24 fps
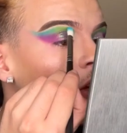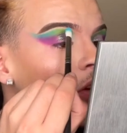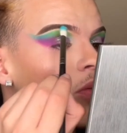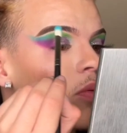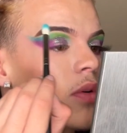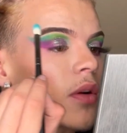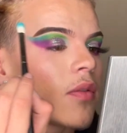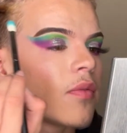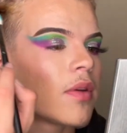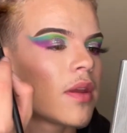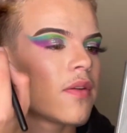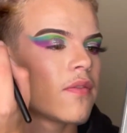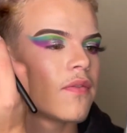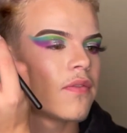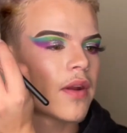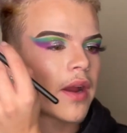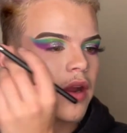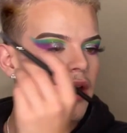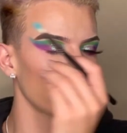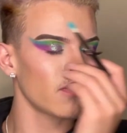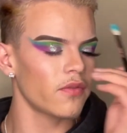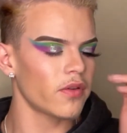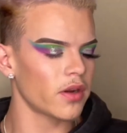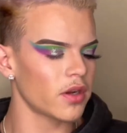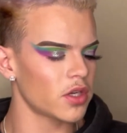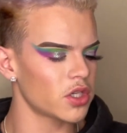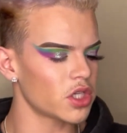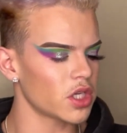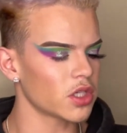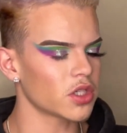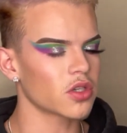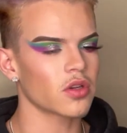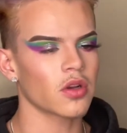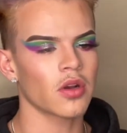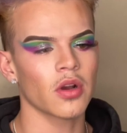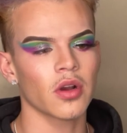want to be very
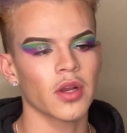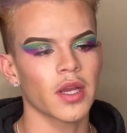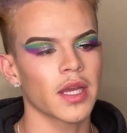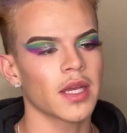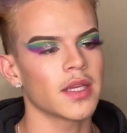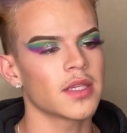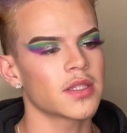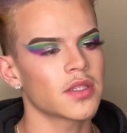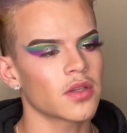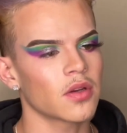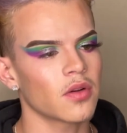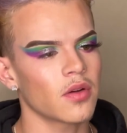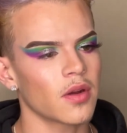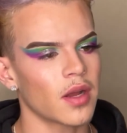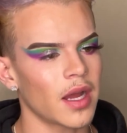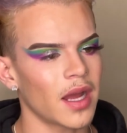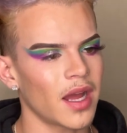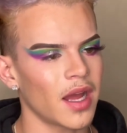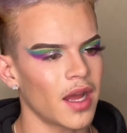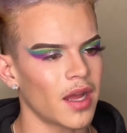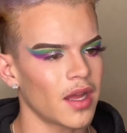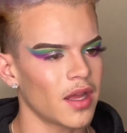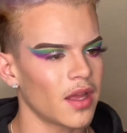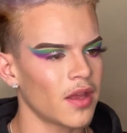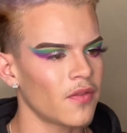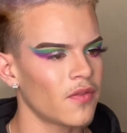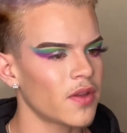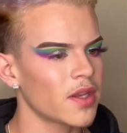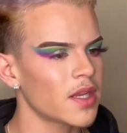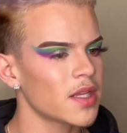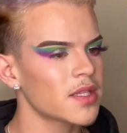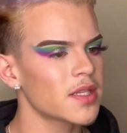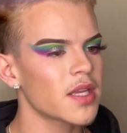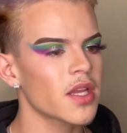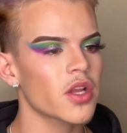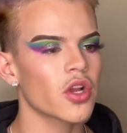gentle. Okay, so if it
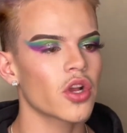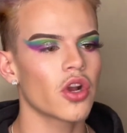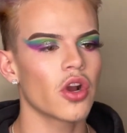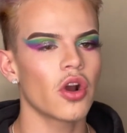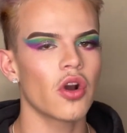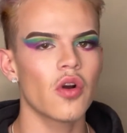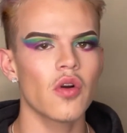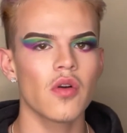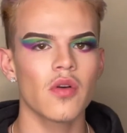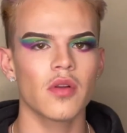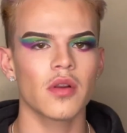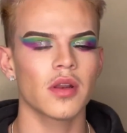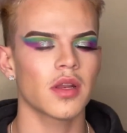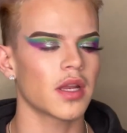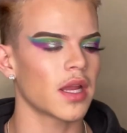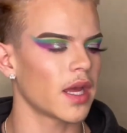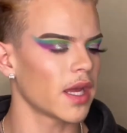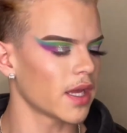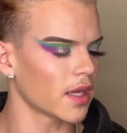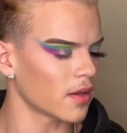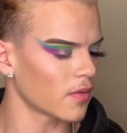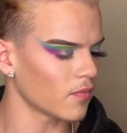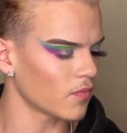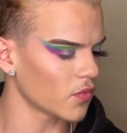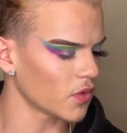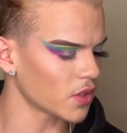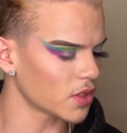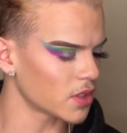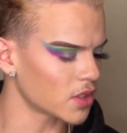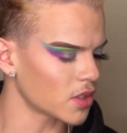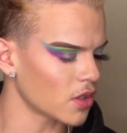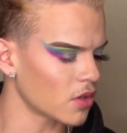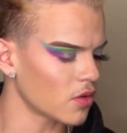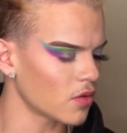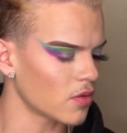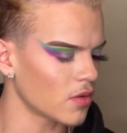doesn't go like,
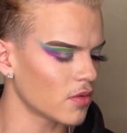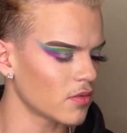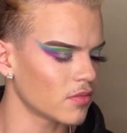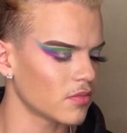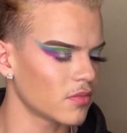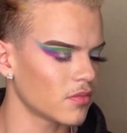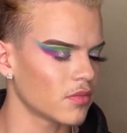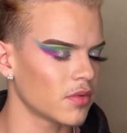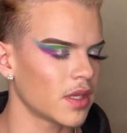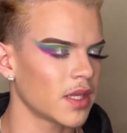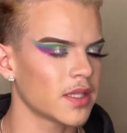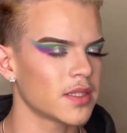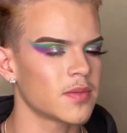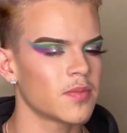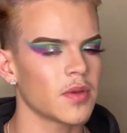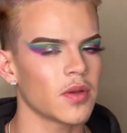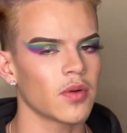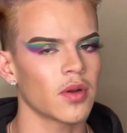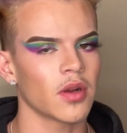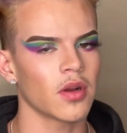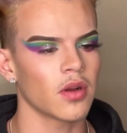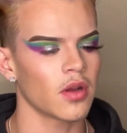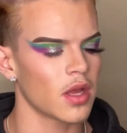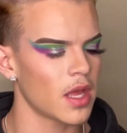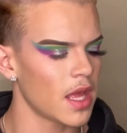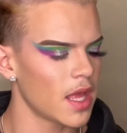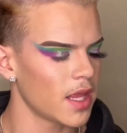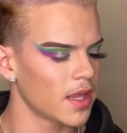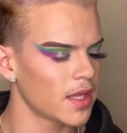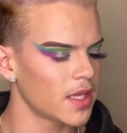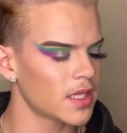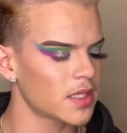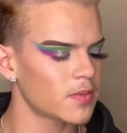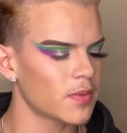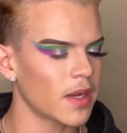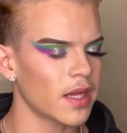so let's be real, this
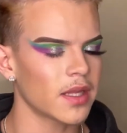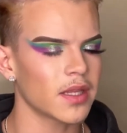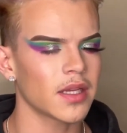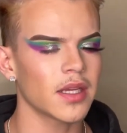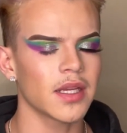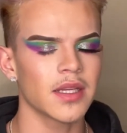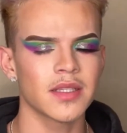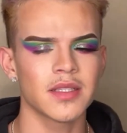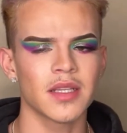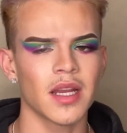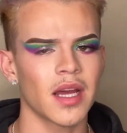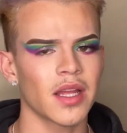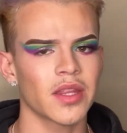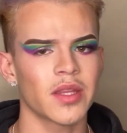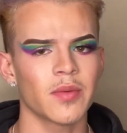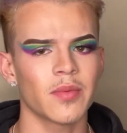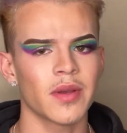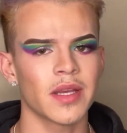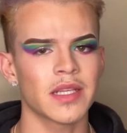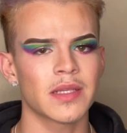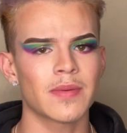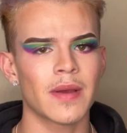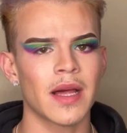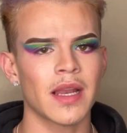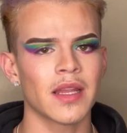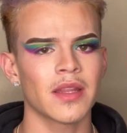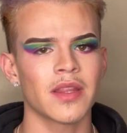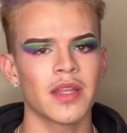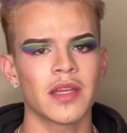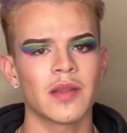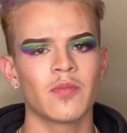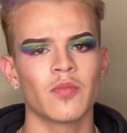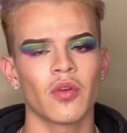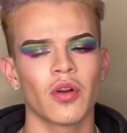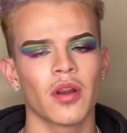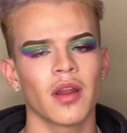palette is not the best palette that
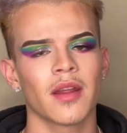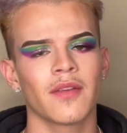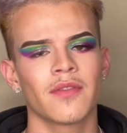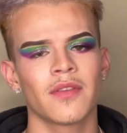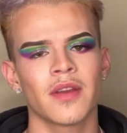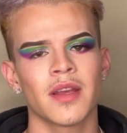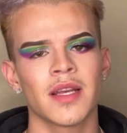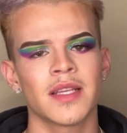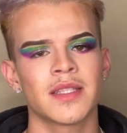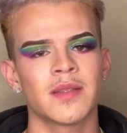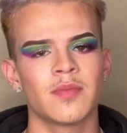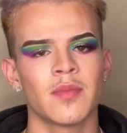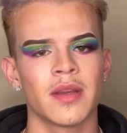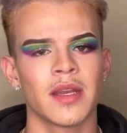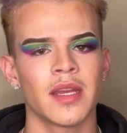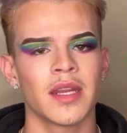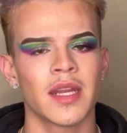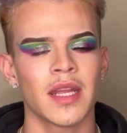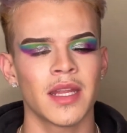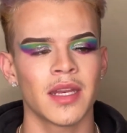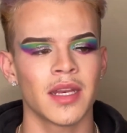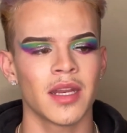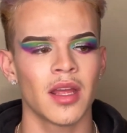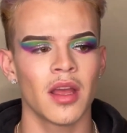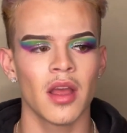Morphe has made, and